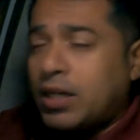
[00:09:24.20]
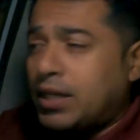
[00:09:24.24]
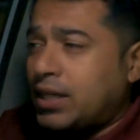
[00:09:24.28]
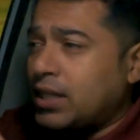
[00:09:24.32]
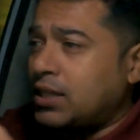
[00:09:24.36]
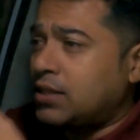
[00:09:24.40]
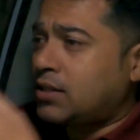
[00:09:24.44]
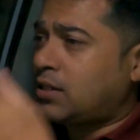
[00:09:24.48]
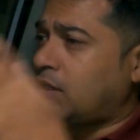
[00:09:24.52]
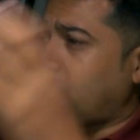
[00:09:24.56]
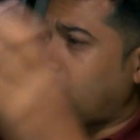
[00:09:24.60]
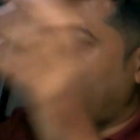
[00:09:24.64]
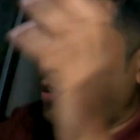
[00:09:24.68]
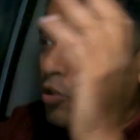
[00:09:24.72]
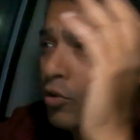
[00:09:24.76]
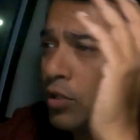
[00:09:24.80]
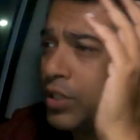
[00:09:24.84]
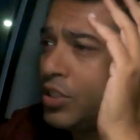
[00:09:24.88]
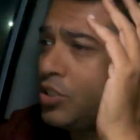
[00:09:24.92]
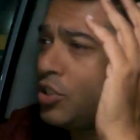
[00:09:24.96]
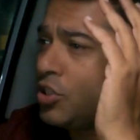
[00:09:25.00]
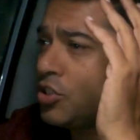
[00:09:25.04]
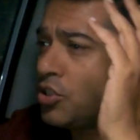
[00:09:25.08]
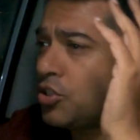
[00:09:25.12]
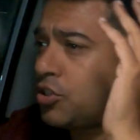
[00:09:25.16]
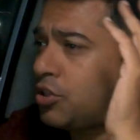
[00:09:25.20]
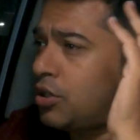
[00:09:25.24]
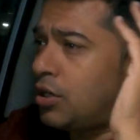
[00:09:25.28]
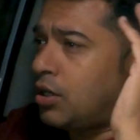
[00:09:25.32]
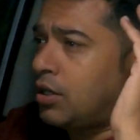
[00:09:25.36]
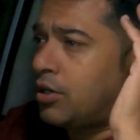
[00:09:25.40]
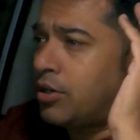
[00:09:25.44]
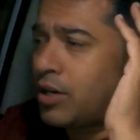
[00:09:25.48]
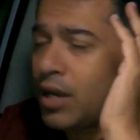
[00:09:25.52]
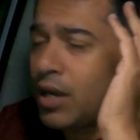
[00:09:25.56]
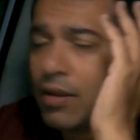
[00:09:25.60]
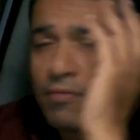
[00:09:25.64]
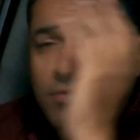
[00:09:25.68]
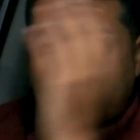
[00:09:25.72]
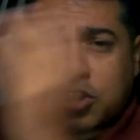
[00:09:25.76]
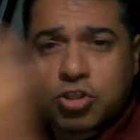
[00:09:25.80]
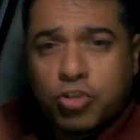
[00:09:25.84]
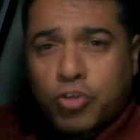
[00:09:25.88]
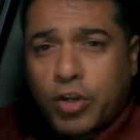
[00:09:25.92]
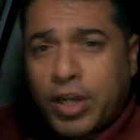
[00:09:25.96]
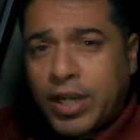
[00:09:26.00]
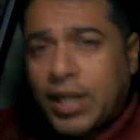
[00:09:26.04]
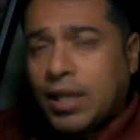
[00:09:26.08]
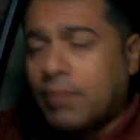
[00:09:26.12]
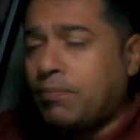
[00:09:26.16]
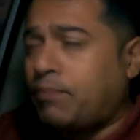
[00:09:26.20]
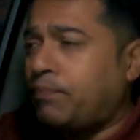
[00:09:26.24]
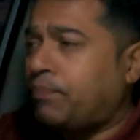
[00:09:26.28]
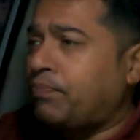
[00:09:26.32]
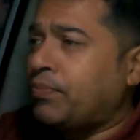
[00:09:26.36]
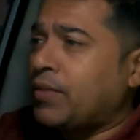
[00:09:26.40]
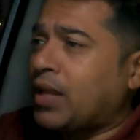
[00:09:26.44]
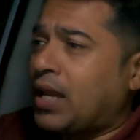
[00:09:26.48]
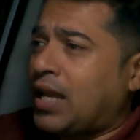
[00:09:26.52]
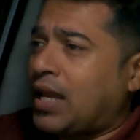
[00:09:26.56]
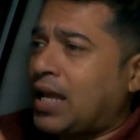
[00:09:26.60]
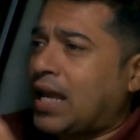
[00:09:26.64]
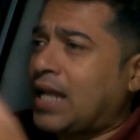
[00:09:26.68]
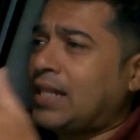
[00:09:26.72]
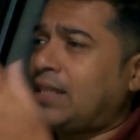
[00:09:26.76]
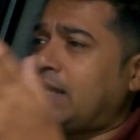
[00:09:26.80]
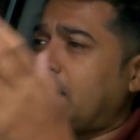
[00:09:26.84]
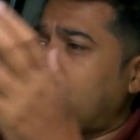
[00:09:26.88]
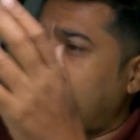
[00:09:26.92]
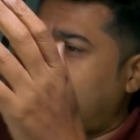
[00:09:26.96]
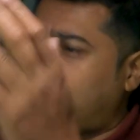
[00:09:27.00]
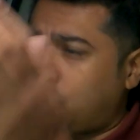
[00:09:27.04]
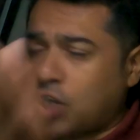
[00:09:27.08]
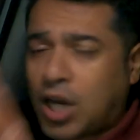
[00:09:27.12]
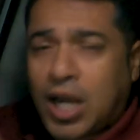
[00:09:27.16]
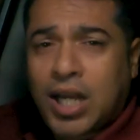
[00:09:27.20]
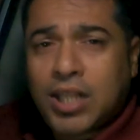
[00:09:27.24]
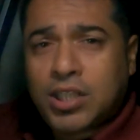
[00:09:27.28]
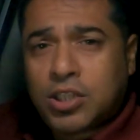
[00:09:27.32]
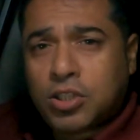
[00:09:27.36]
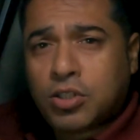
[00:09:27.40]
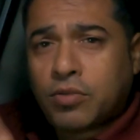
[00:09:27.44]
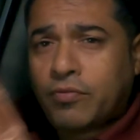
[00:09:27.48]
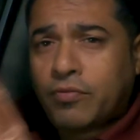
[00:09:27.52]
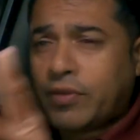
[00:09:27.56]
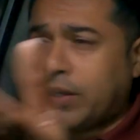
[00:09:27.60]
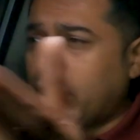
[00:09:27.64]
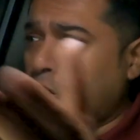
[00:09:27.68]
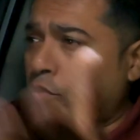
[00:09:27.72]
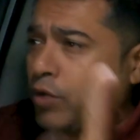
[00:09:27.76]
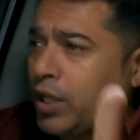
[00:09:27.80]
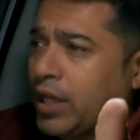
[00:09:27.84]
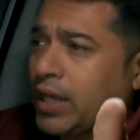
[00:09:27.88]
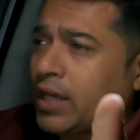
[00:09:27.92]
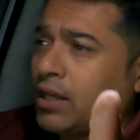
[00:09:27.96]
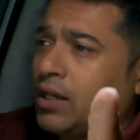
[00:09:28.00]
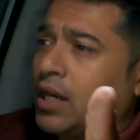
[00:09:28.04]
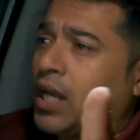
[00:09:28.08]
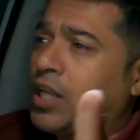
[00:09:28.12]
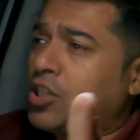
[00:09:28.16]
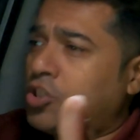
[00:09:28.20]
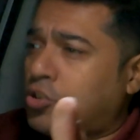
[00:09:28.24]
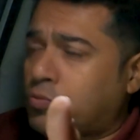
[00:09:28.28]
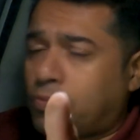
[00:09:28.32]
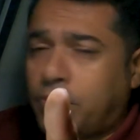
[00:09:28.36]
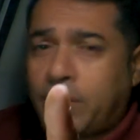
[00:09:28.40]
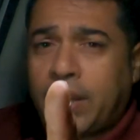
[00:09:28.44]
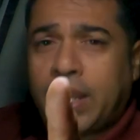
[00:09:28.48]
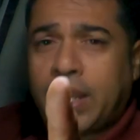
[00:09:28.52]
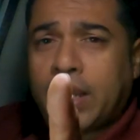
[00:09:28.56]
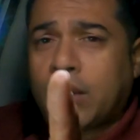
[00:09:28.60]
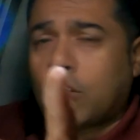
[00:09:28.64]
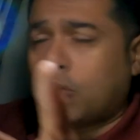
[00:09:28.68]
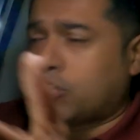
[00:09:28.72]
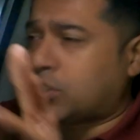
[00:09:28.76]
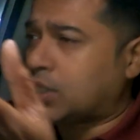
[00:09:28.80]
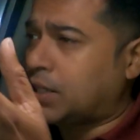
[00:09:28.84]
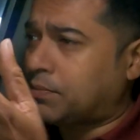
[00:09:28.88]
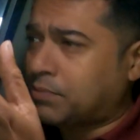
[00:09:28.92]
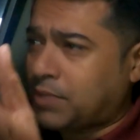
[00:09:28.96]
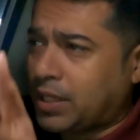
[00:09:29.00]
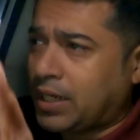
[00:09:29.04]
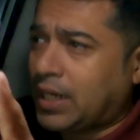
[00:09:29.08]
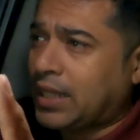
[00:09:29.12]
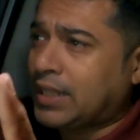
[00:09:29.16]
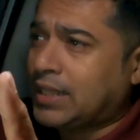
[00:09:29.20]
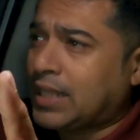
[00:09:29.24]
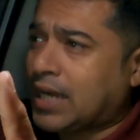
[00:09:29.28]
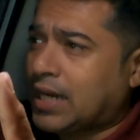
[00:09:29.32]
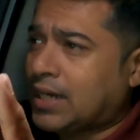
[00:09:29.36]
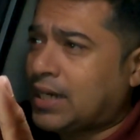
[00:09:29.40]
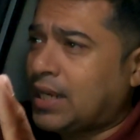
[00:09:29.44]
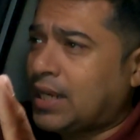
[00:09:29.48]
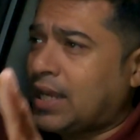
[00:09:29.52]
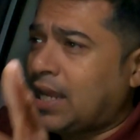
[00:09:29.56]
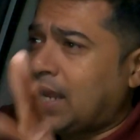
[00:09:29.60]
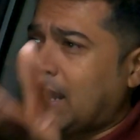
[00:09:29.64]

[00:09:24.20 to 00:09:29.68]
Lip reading: it is, you can just travel straight up and then charge when you take a lunch break or something like that,